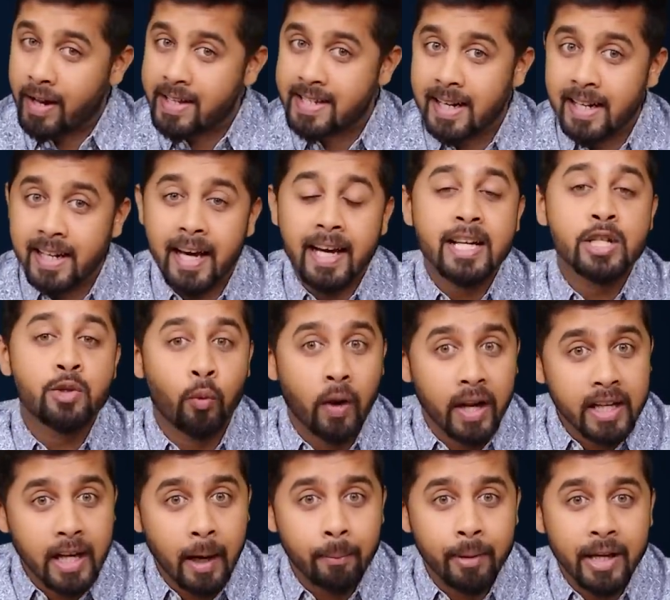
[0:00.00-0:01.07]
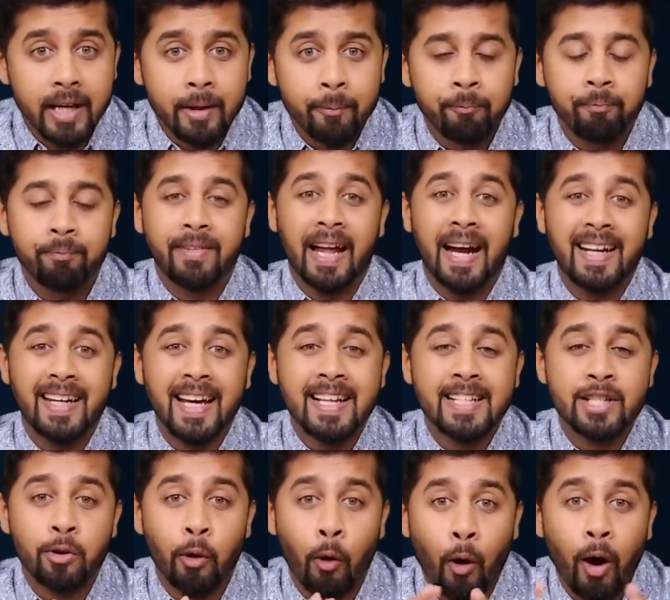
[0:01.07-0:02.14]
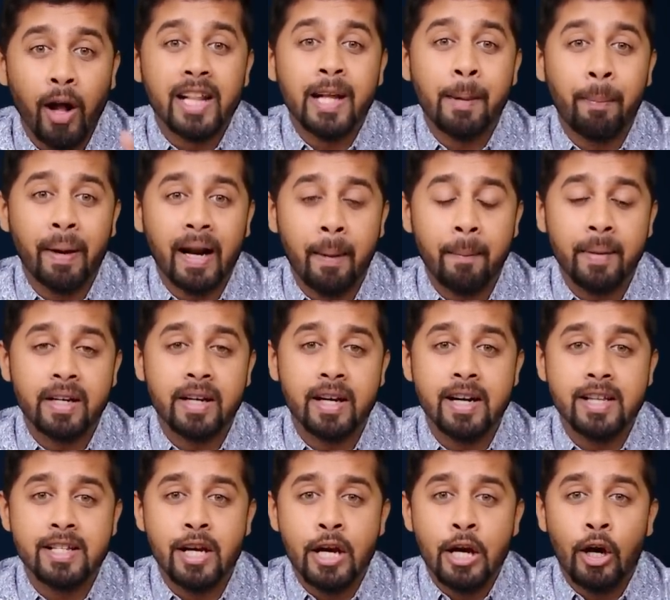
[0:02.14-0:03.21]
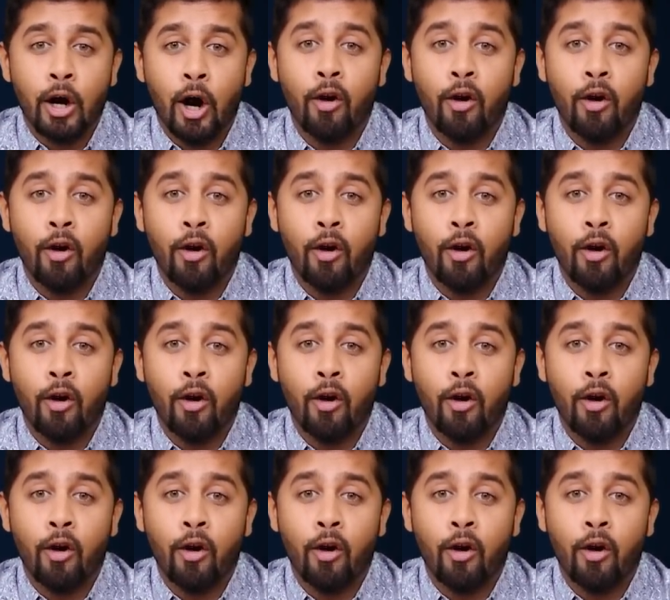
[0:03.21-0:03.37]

HCL Tech is one company that ticks all the parameters